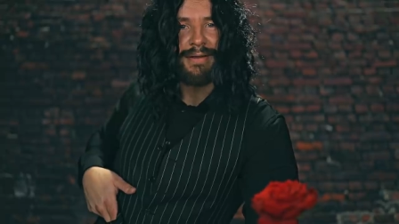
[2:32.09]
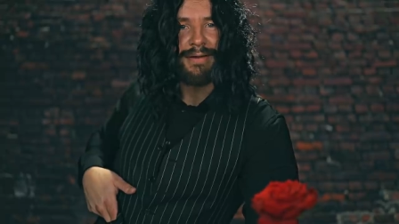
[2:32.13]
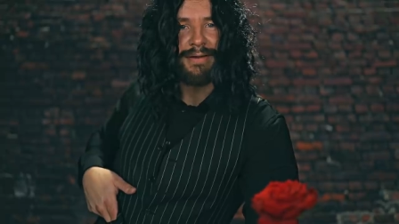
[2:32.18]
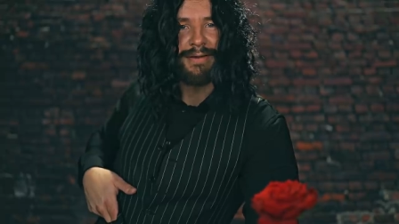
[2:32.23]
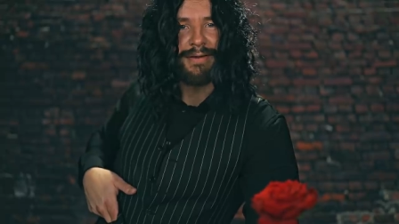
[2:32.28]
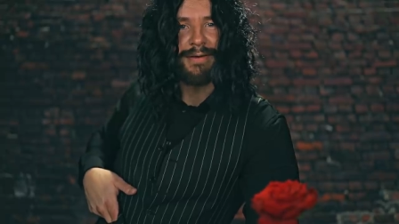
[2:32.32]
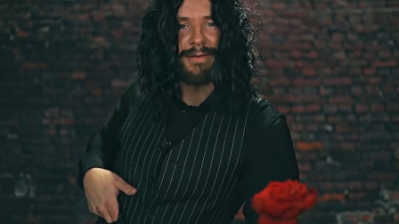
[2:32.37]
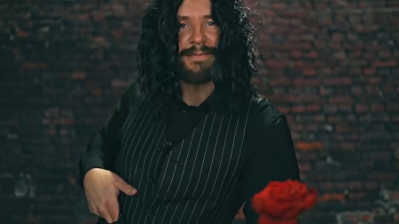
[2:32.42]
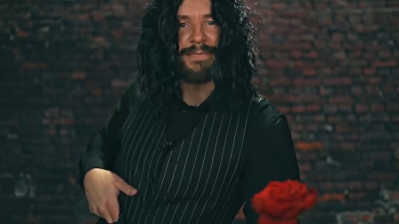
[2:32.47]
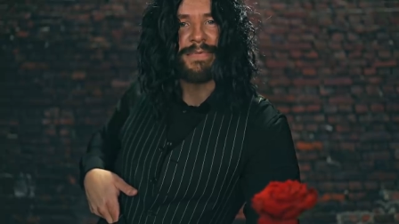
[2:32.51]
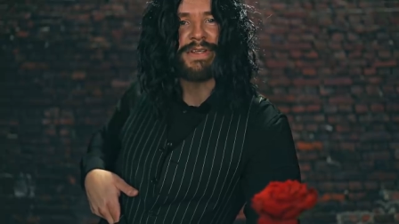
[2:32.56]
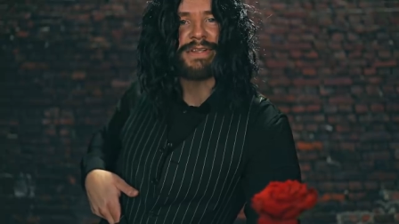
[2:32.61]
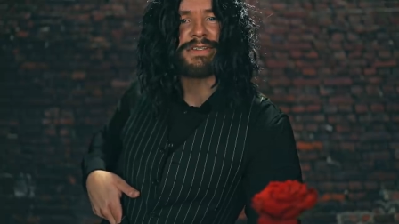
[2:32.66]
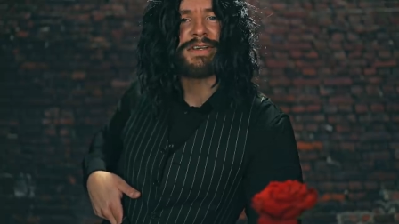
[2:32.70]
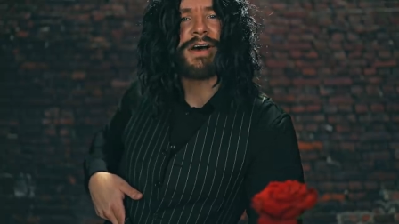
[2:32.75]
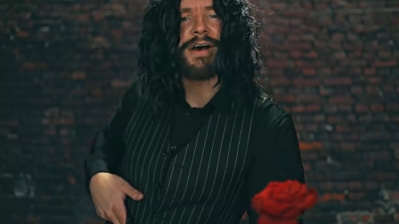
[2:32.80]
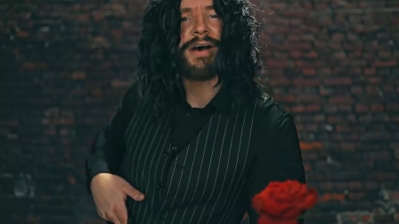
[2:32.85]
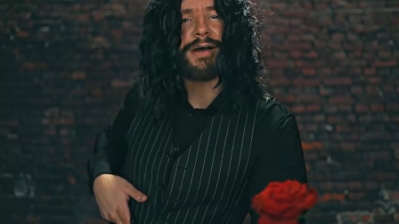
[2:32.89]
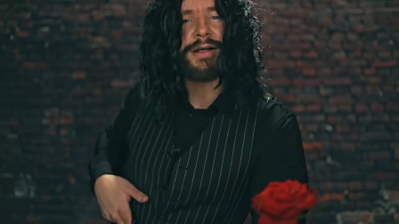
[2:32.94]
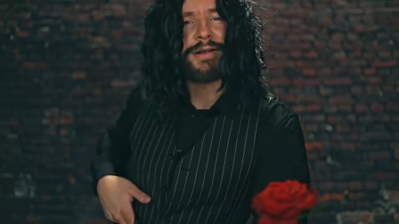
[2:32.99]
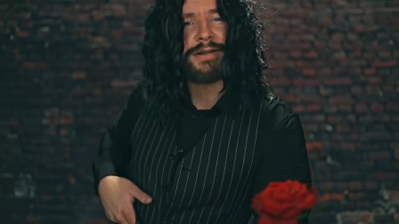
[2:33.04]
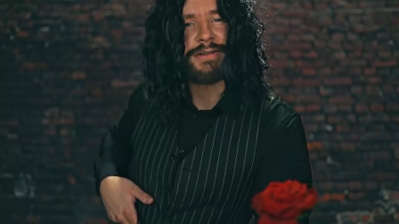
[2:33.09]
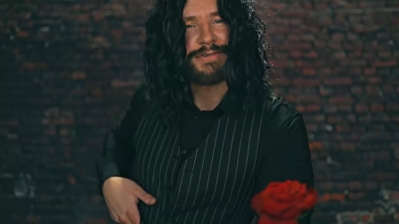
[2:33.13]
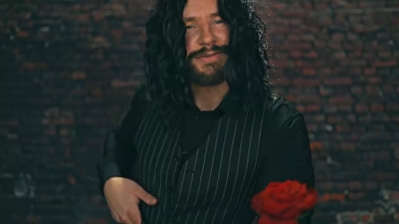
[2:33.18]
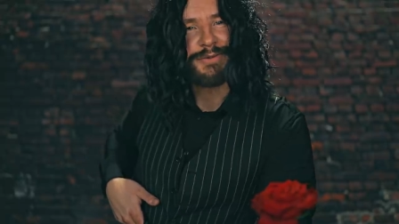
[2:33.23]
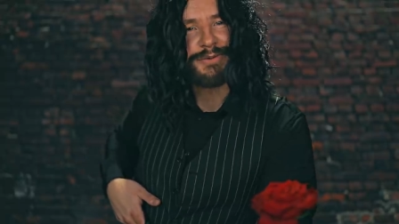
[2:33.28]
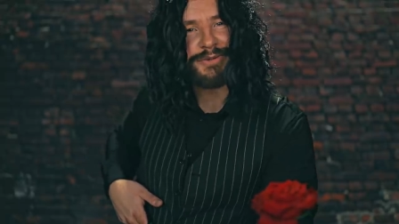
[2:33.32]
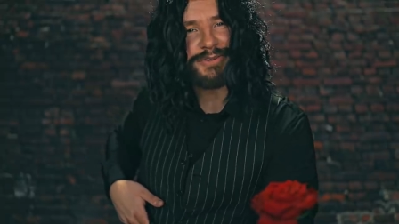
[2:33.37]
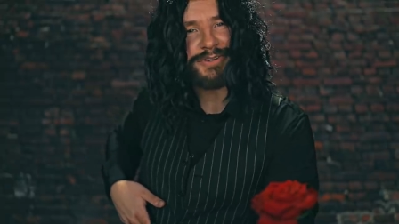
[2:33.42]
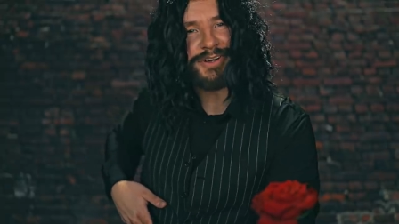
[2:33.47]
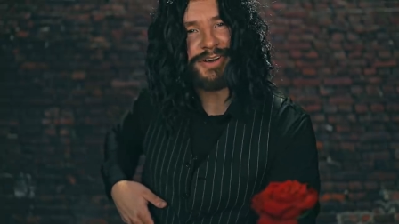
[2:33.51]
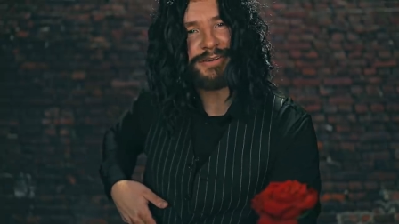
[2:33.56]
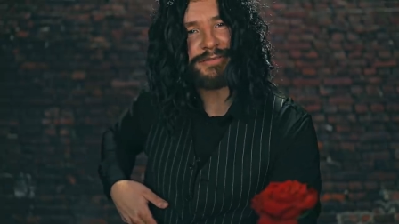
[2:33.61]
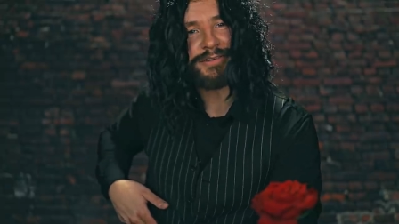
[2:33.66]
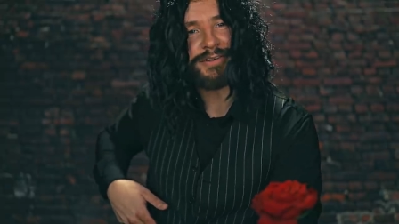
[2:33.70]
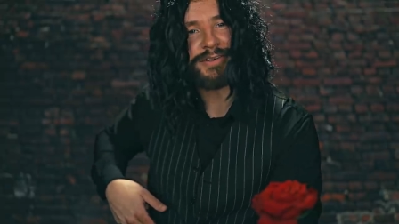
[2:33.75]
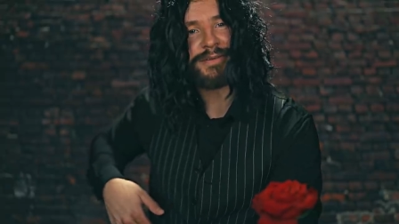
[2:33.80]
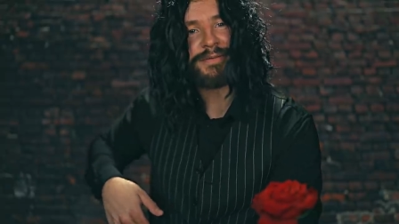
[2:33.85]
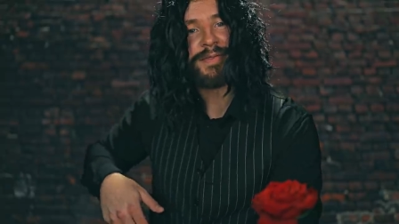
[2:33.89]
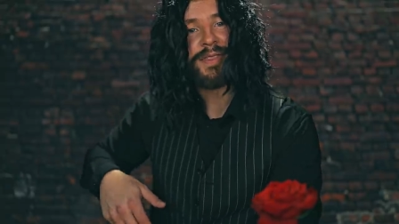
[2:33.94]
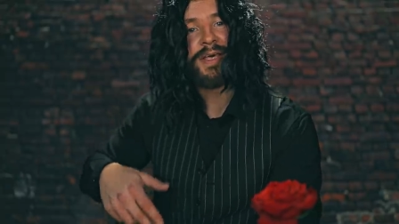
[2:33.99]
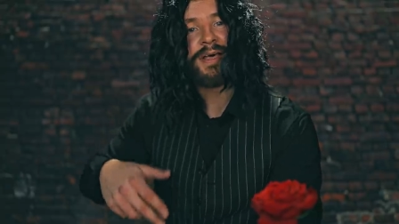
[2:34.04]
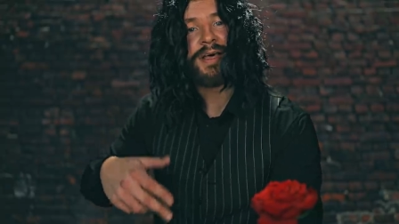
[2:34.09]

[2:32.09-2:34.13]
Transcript: Yeah, it's highly sought after,